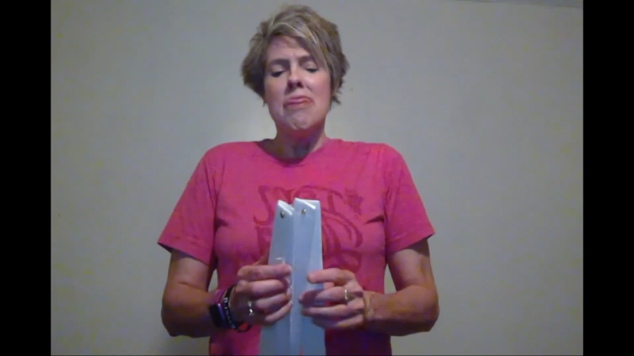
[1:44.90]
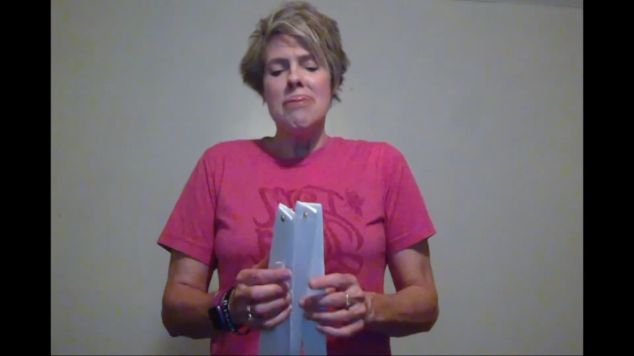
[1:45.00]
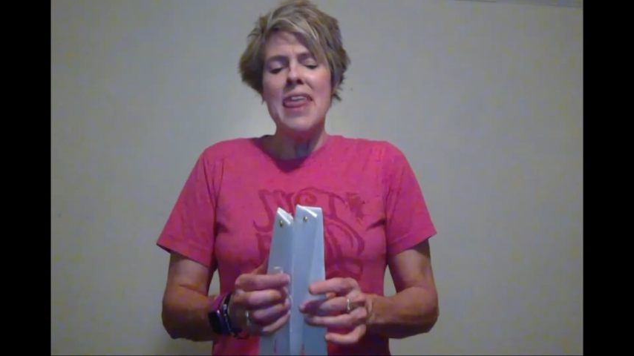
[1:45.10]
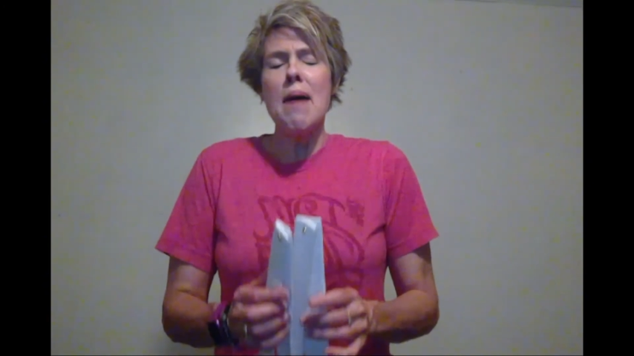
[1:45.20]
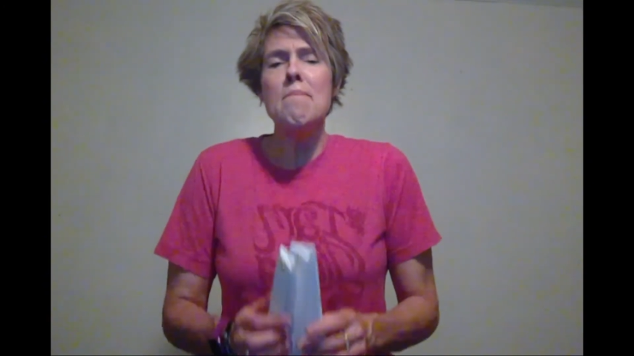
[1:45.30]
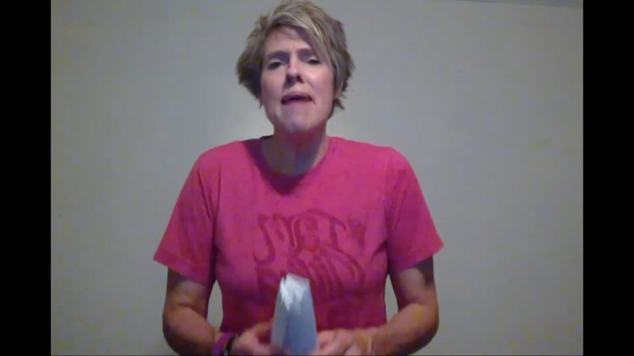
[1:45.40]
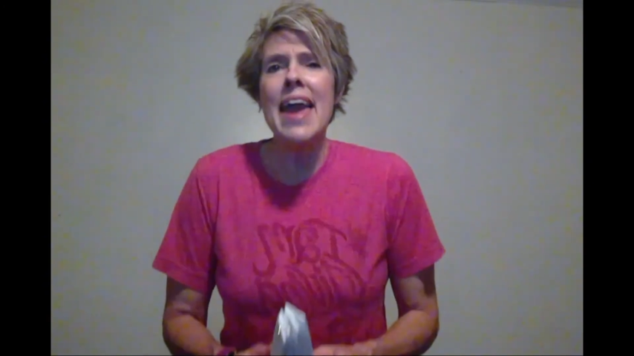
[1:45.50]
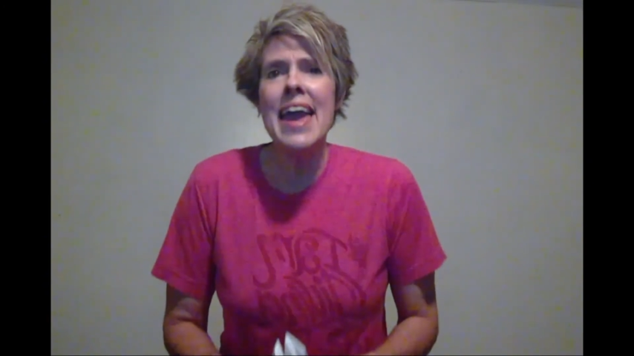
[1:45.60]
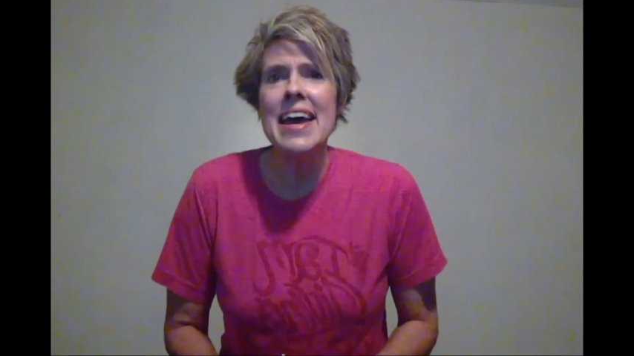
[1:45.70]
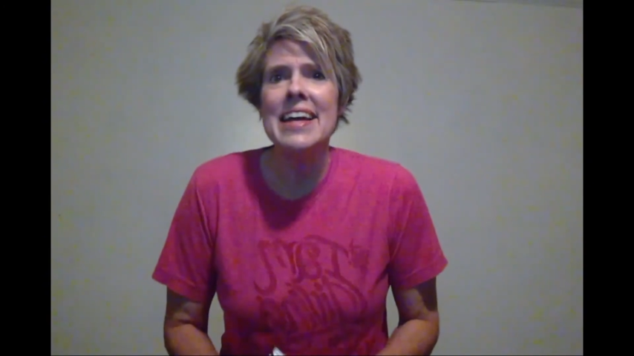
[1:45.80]

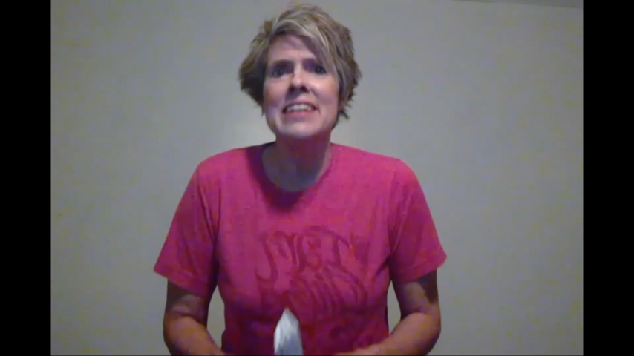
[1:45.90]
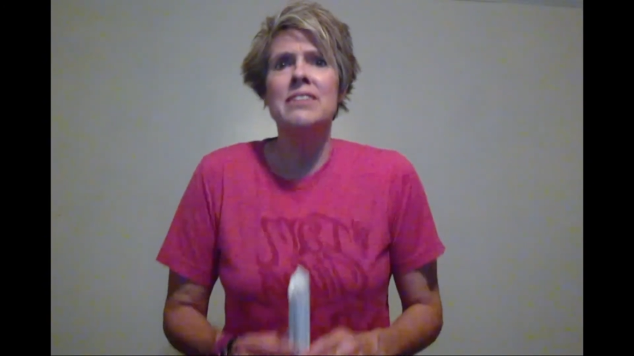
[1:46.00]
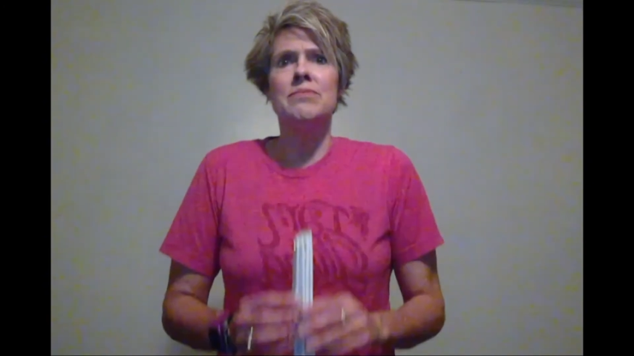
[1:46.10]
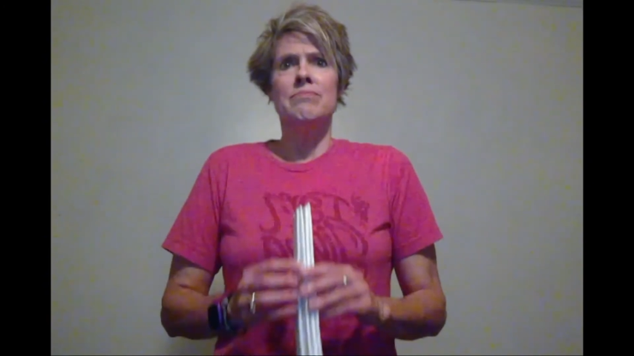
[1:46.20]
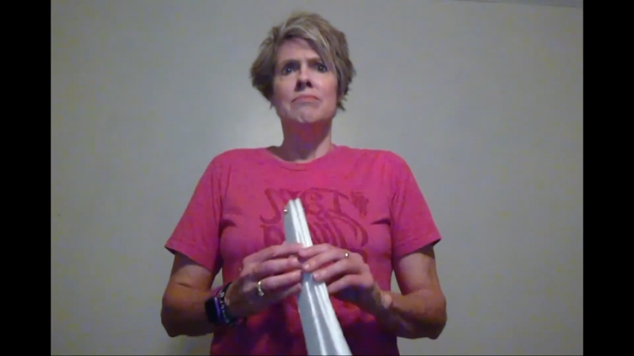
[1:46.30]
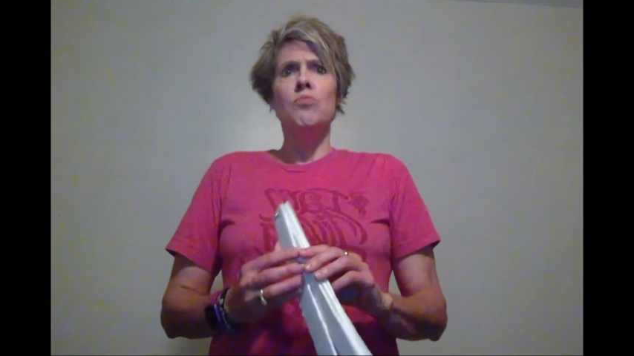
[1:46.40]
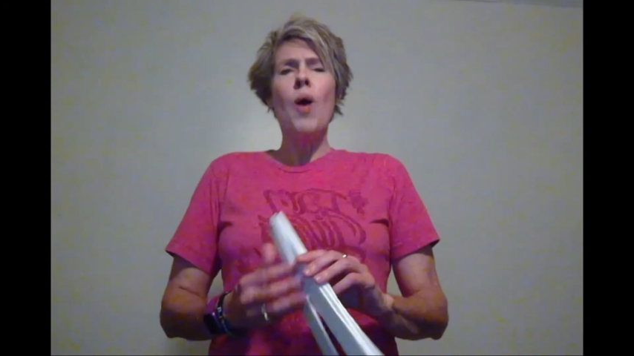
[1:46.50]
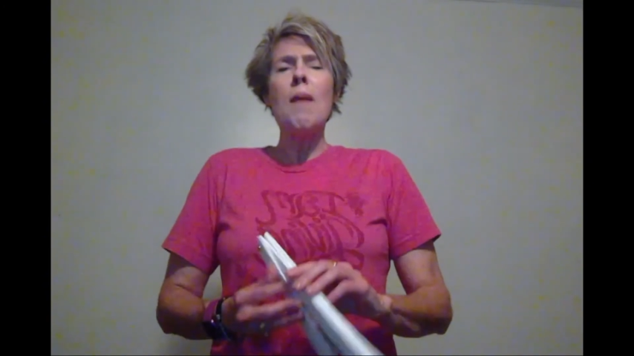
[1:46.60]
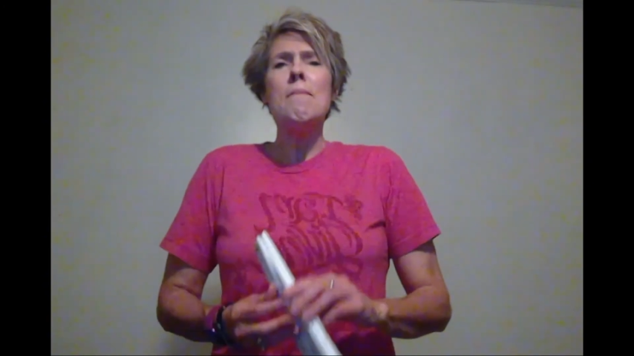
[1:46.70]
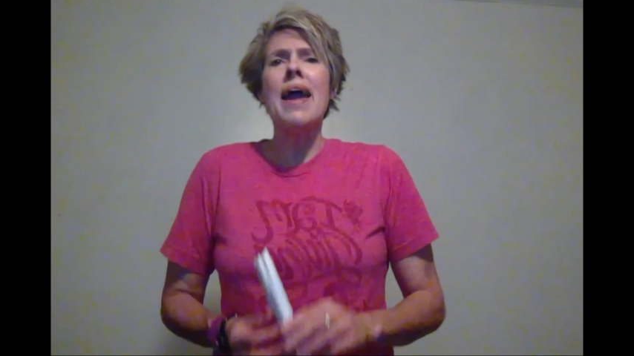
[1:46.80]
That man.
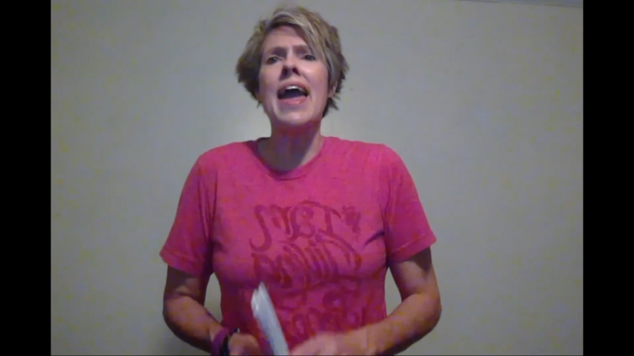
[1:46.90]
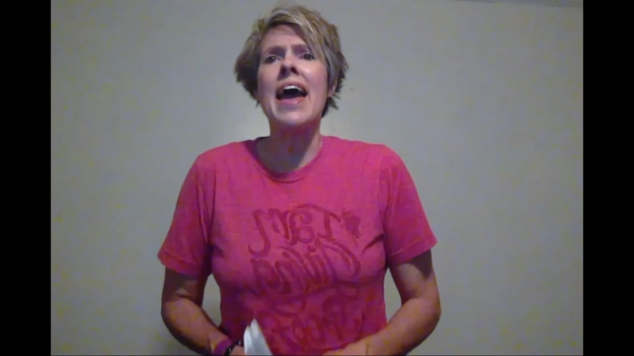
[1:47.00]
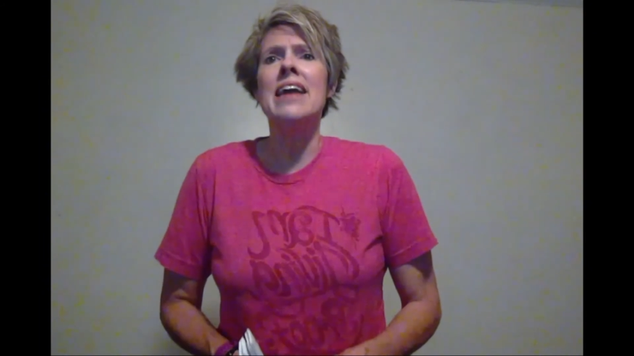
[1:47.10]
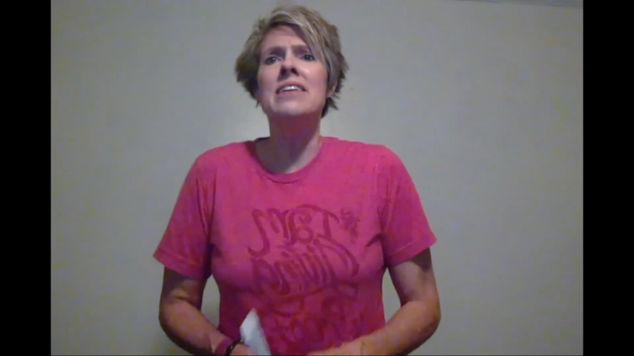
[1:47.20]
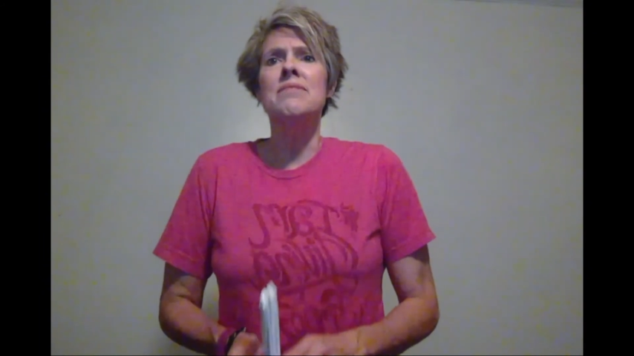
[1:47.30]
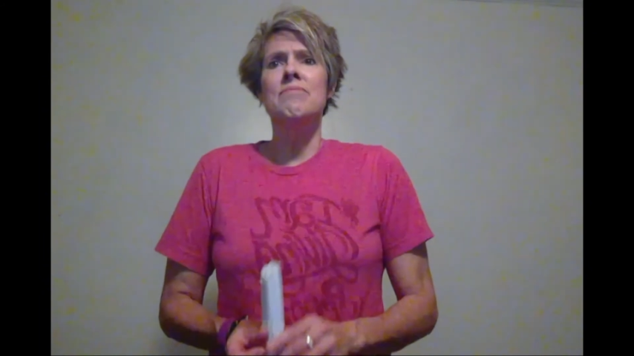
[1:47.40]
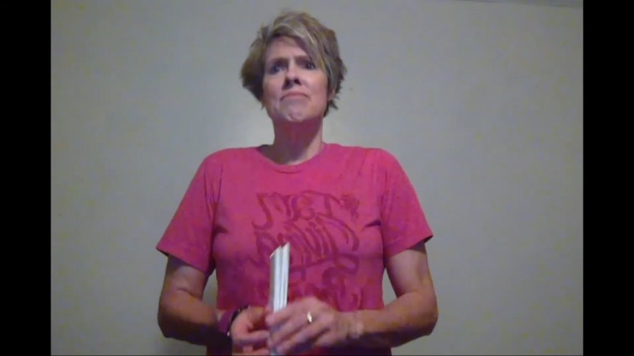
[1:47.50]
What man?